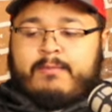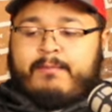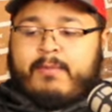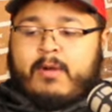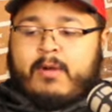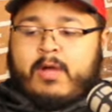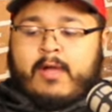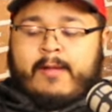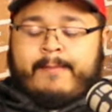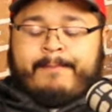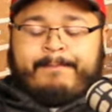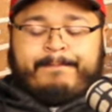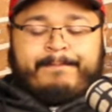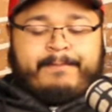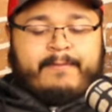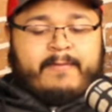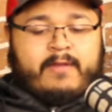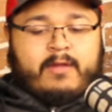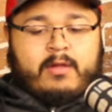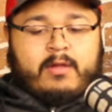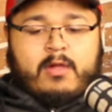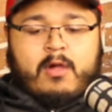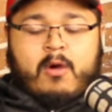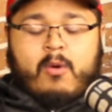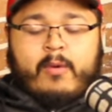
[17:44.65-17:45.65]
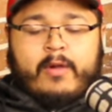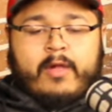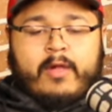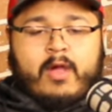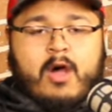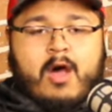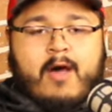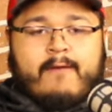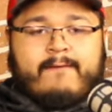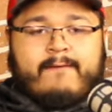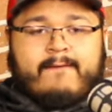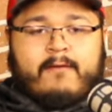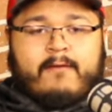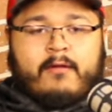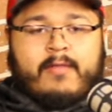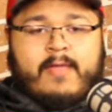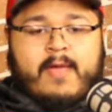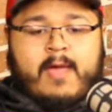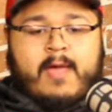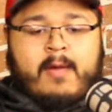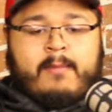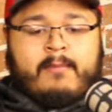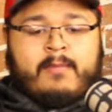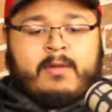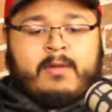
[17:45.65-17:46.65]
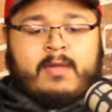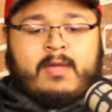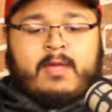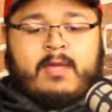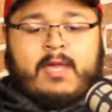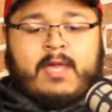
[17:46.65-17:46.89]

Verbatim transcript: But going off for them